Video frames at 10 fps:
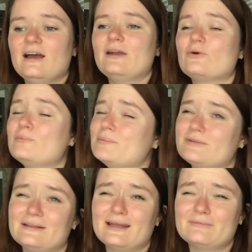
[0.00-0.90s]
I don't remember
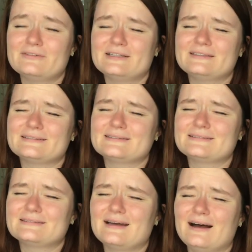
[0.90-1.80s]
the name of it
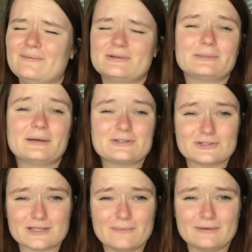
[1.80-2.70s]
um, but the
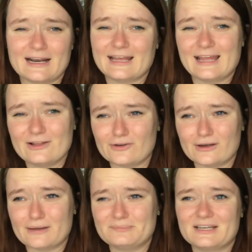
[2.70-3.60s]
picture's up and I can't look it
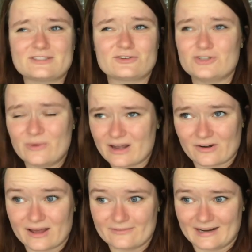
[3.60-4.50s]
up because there's no
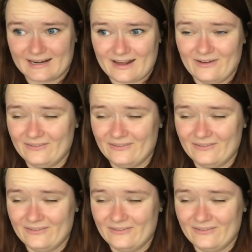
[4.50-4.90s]
internet right now.